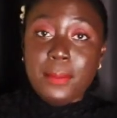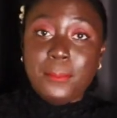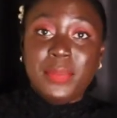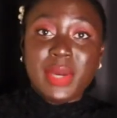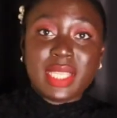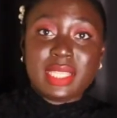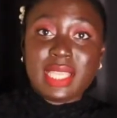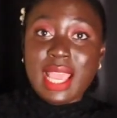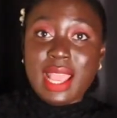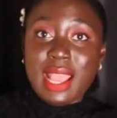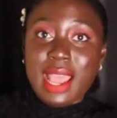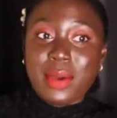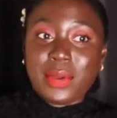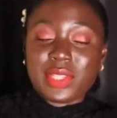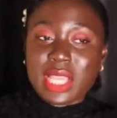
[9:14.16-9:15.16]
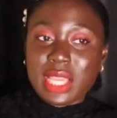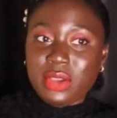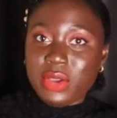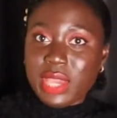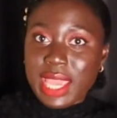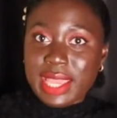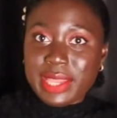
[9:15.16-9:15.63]
But yeah, I was like,
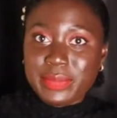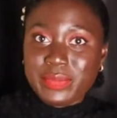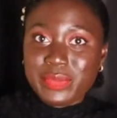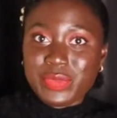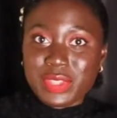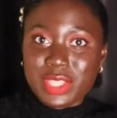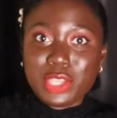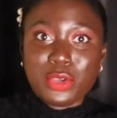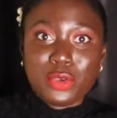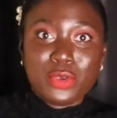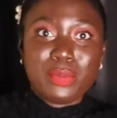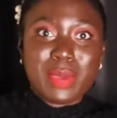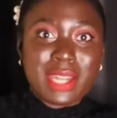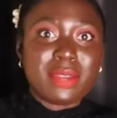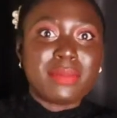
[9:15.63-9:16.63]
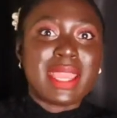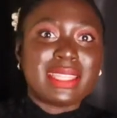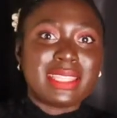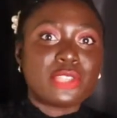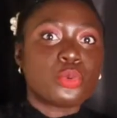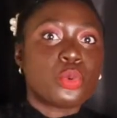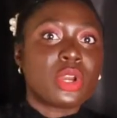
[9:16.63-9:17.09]
okay, you better make
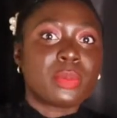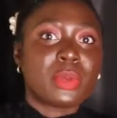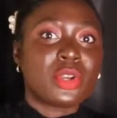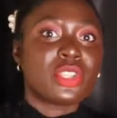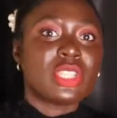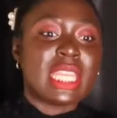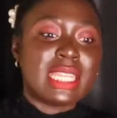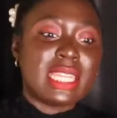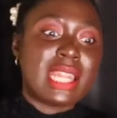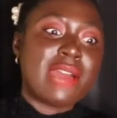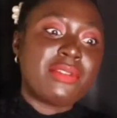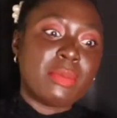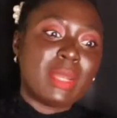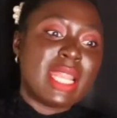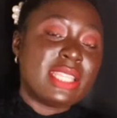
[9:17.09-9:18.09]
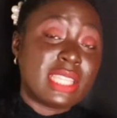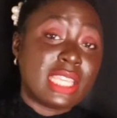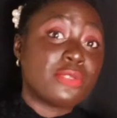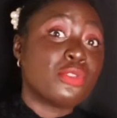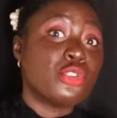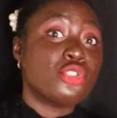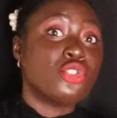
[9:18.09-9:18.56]
this work, because they did have a plane
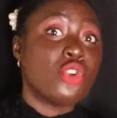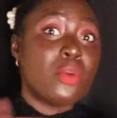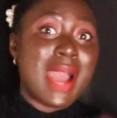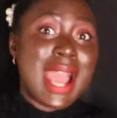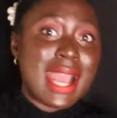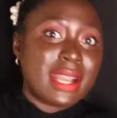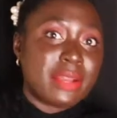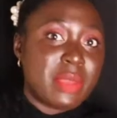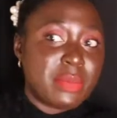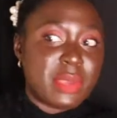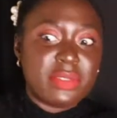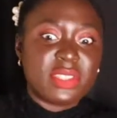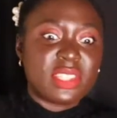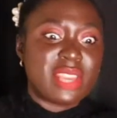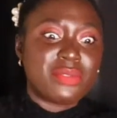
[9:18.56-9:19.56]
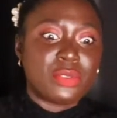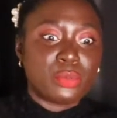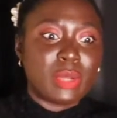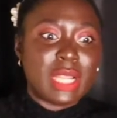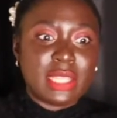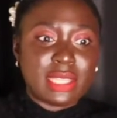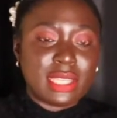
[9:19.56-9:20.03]
ticket for you to go back. Maybe even several
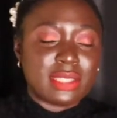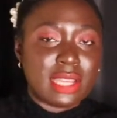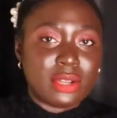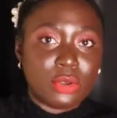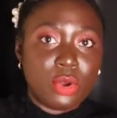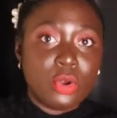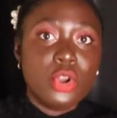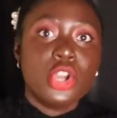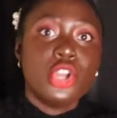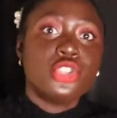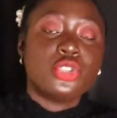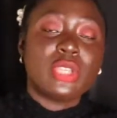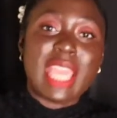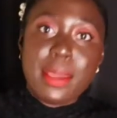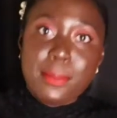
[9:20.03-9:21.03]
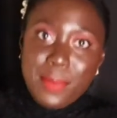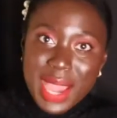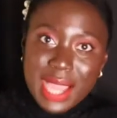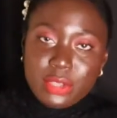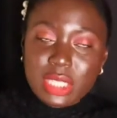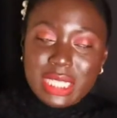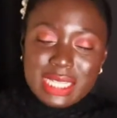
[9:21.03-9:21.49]
plane tickets, I don't know, to get
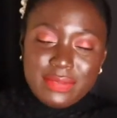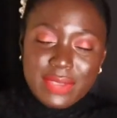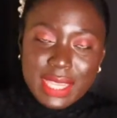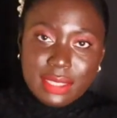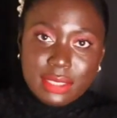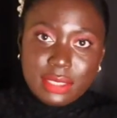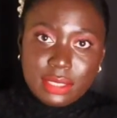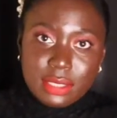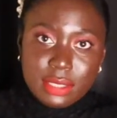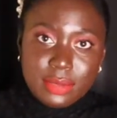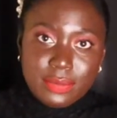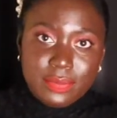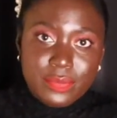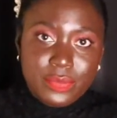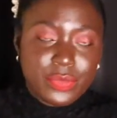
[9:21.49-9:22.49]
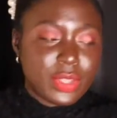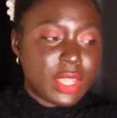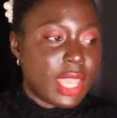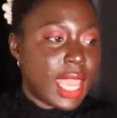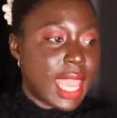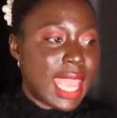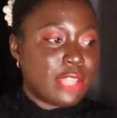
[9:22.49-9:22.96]
back to Las Vegas.
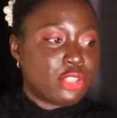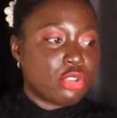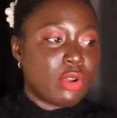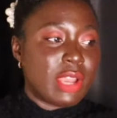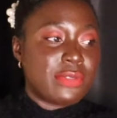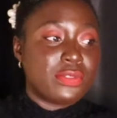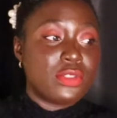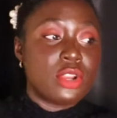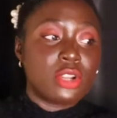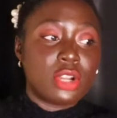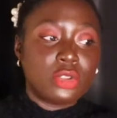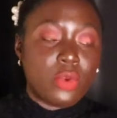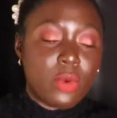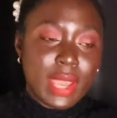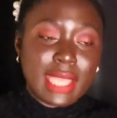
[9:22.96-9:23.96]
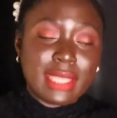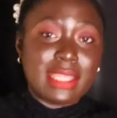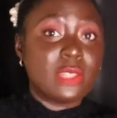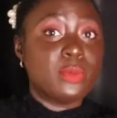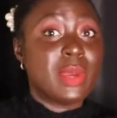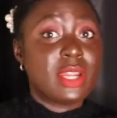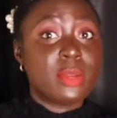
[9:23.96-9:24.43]
And so if you're not going,
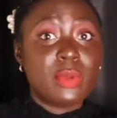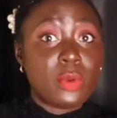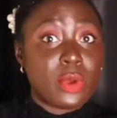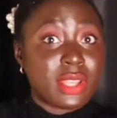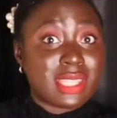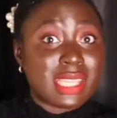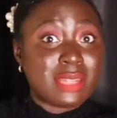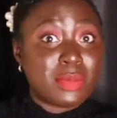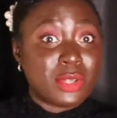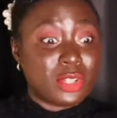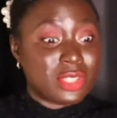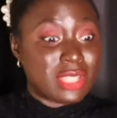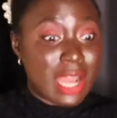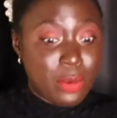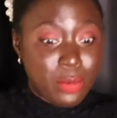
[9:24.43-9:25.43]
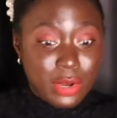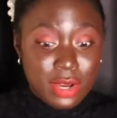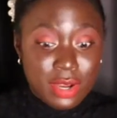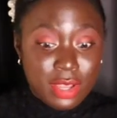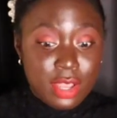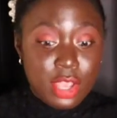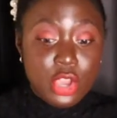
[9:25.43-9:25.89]
this better be worth it, because now
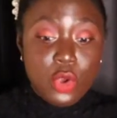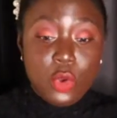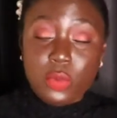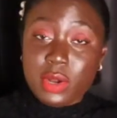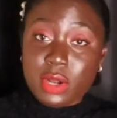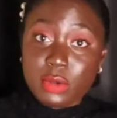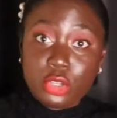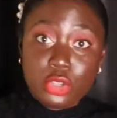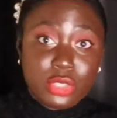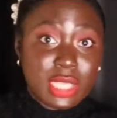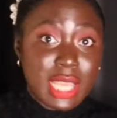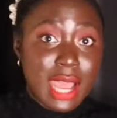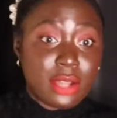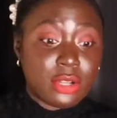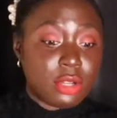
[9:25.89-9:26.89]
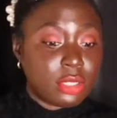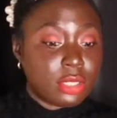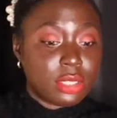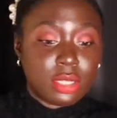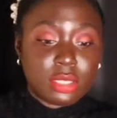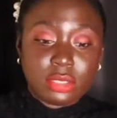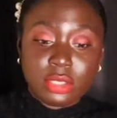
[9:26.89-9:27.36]
we're losing out
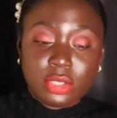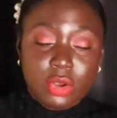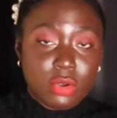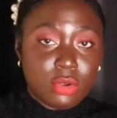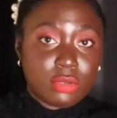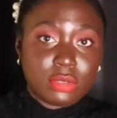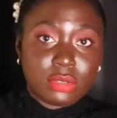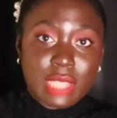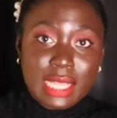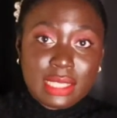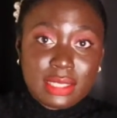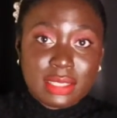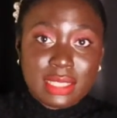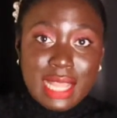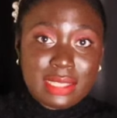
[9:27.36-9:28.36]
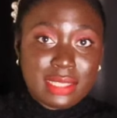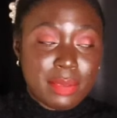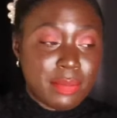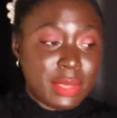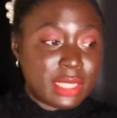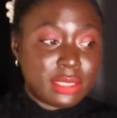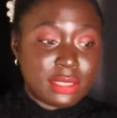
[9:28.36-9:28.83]
on you know, that's a
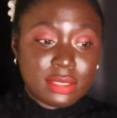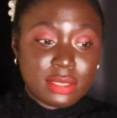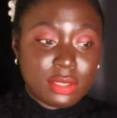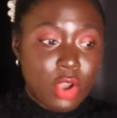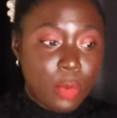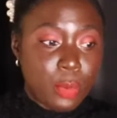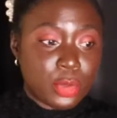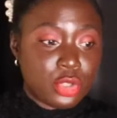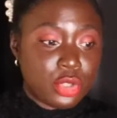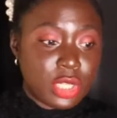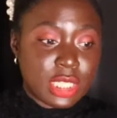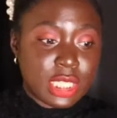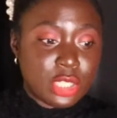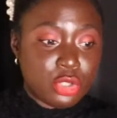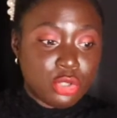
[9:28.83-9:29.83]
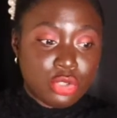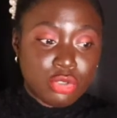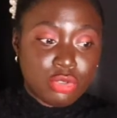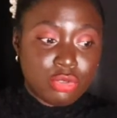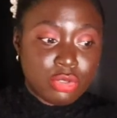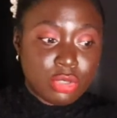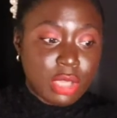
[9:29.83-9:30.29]
missed opportunity
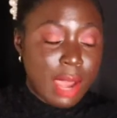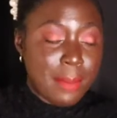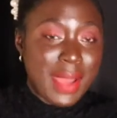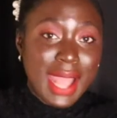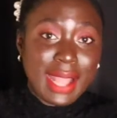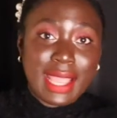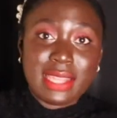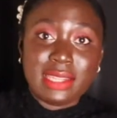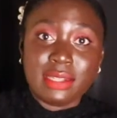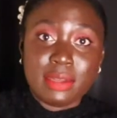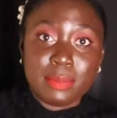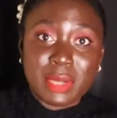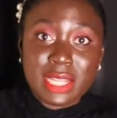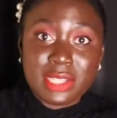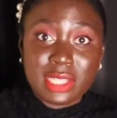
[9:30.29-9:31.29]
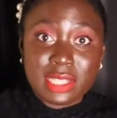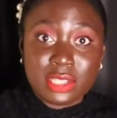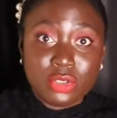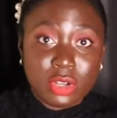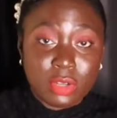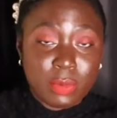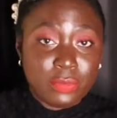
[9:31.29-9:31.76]
to come back, and the plane ticket's
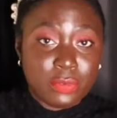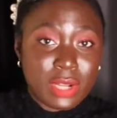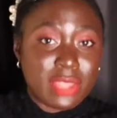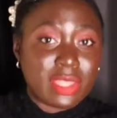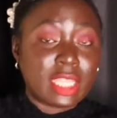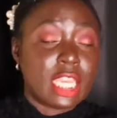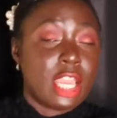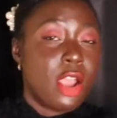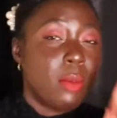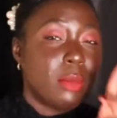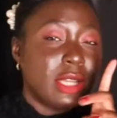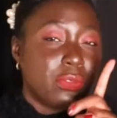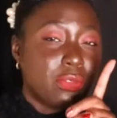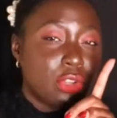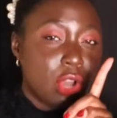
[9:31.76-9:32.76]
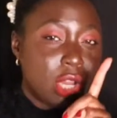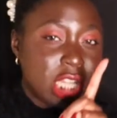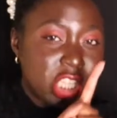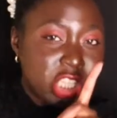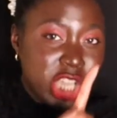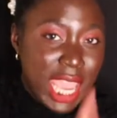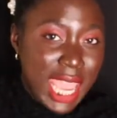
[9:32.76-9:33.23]
going to be for nothing. But if you're going
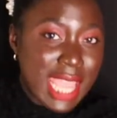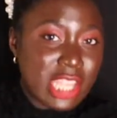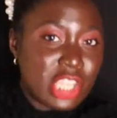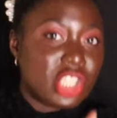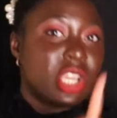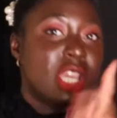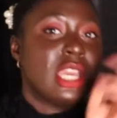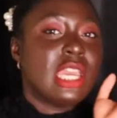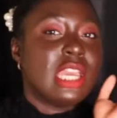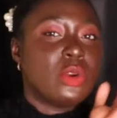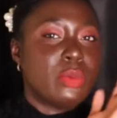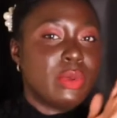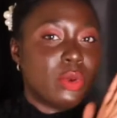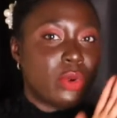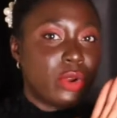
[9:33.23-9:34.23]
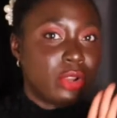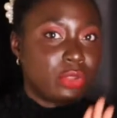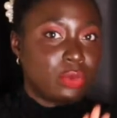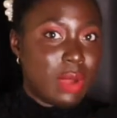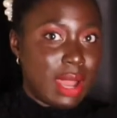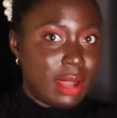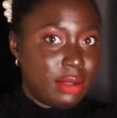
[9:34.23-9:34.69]
to change, it will be
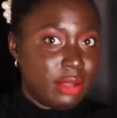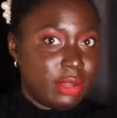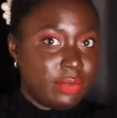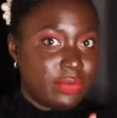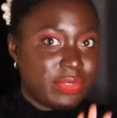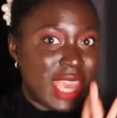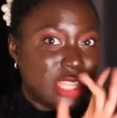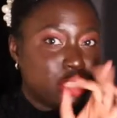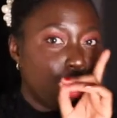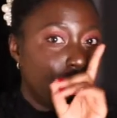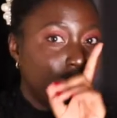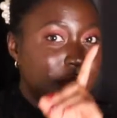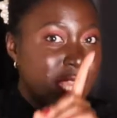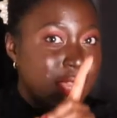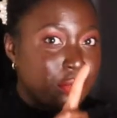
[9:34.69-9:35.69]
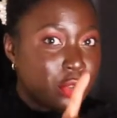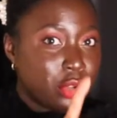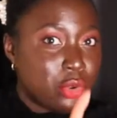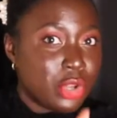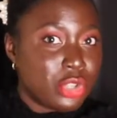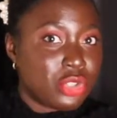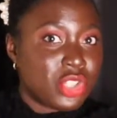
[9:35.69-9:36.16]
worthwhile. That's only if you're
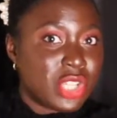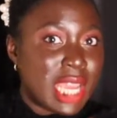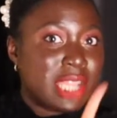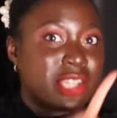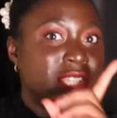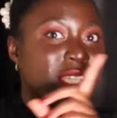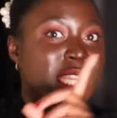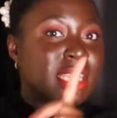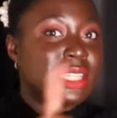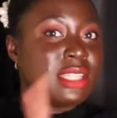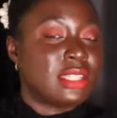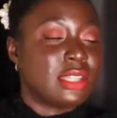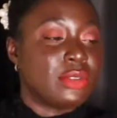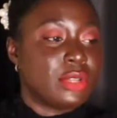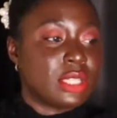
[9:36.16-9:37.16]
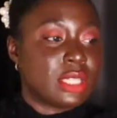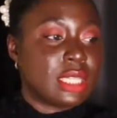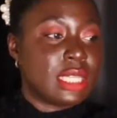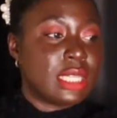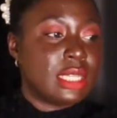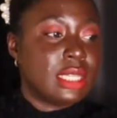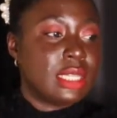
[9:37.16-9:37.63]
going to change and take this
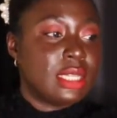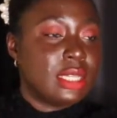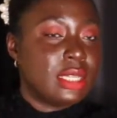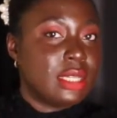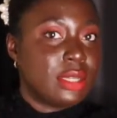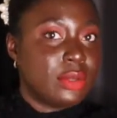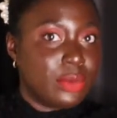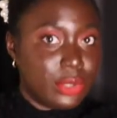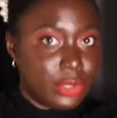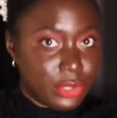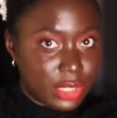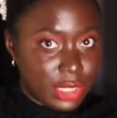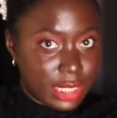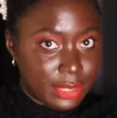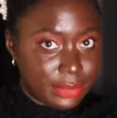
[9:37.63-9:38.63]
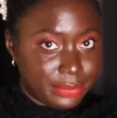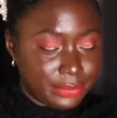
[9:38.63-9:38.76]
seriously. We'll see.